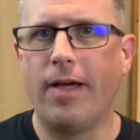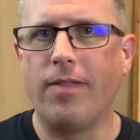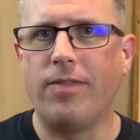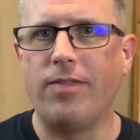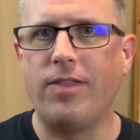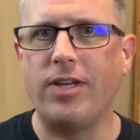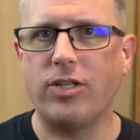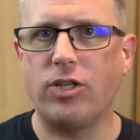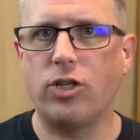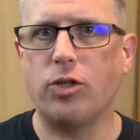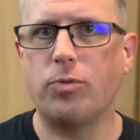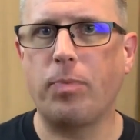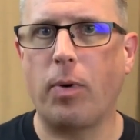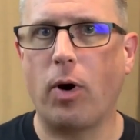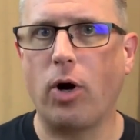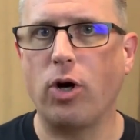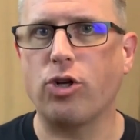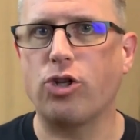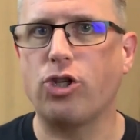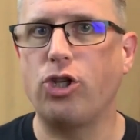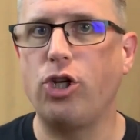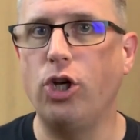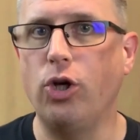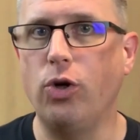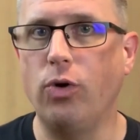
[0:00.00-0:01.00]
This is
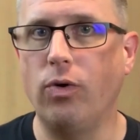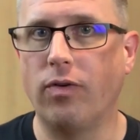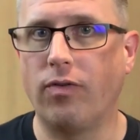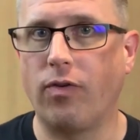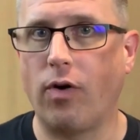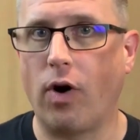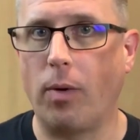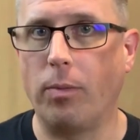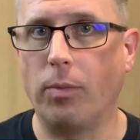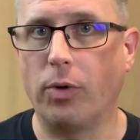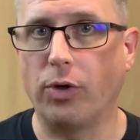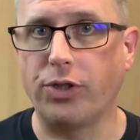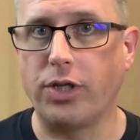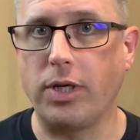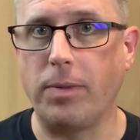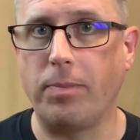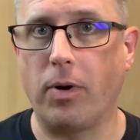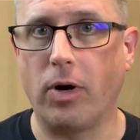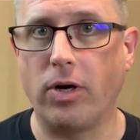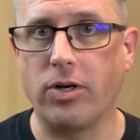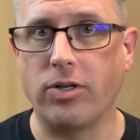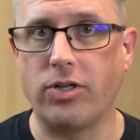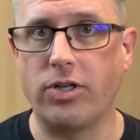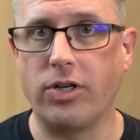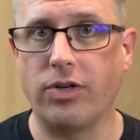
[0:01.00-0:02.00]
part two of our
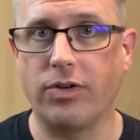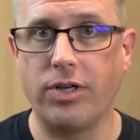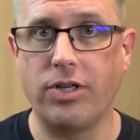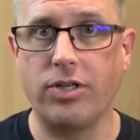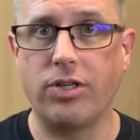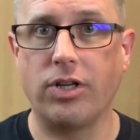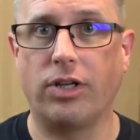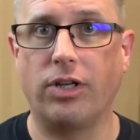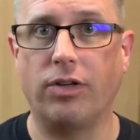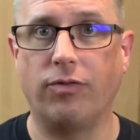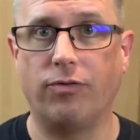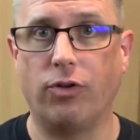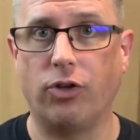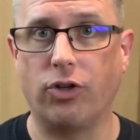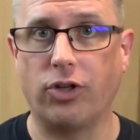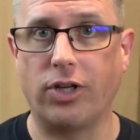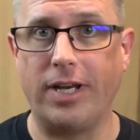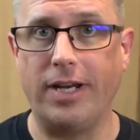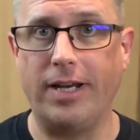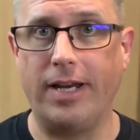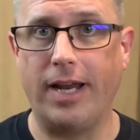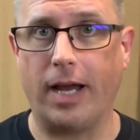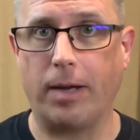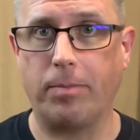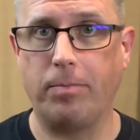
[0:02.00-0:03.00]
multi-part series on the
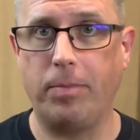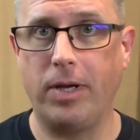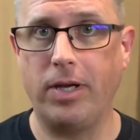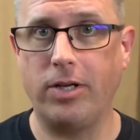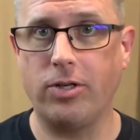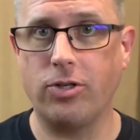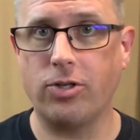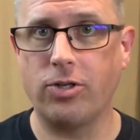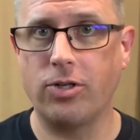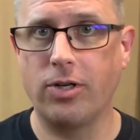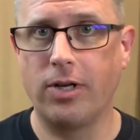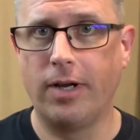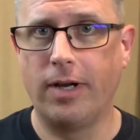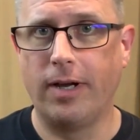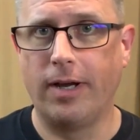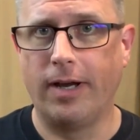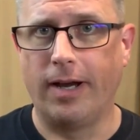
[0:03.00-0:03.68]
Vulcan Neck Pinch.